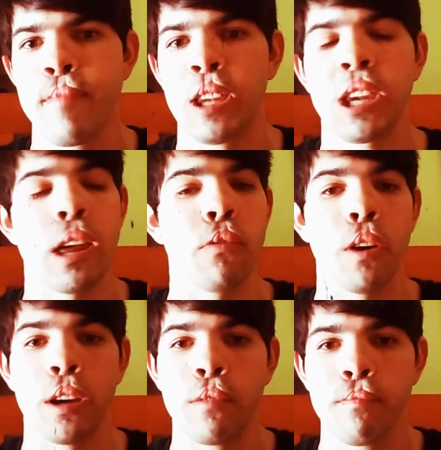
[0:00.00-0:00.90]
instead of
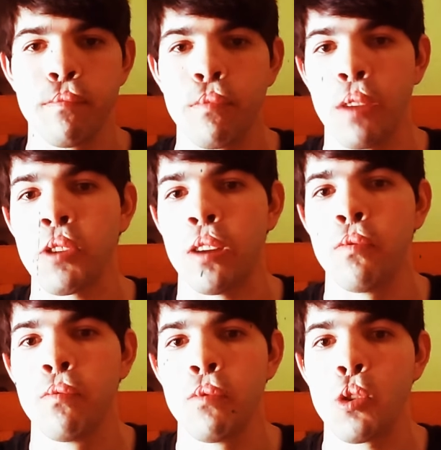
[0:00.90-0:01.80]
a
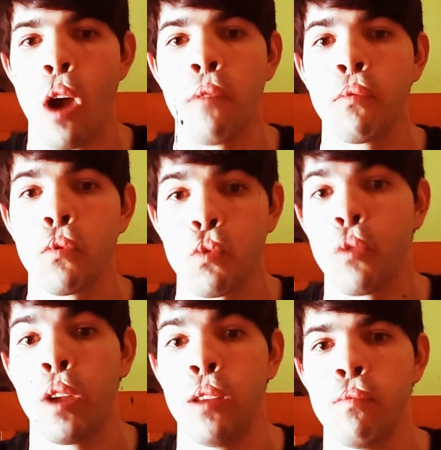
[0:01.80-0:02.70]
15 drop
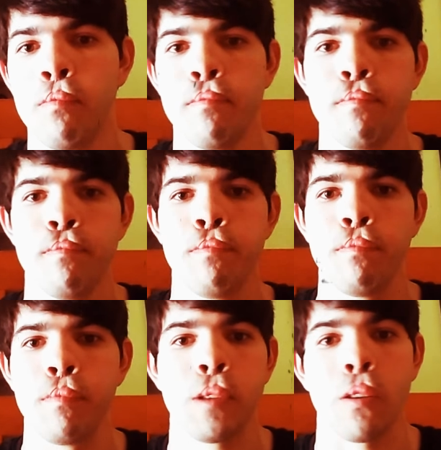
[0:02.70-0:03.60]
ravine.
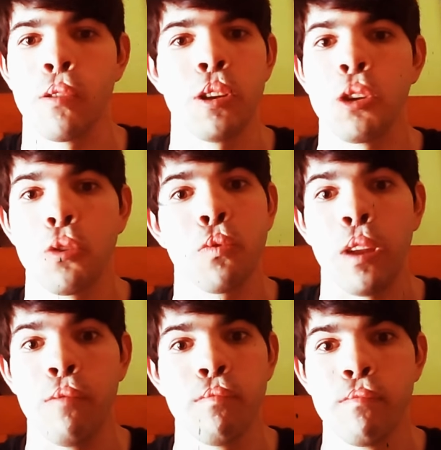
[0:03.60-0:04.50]
It's only 2
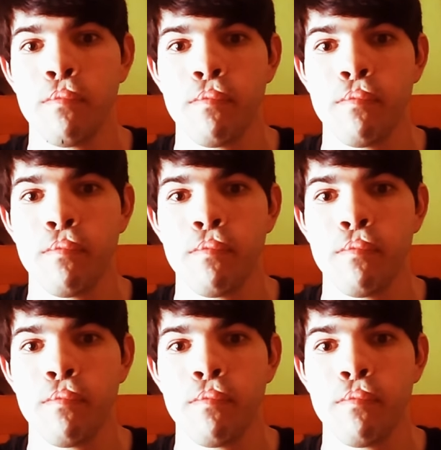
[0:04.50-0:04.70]
feet.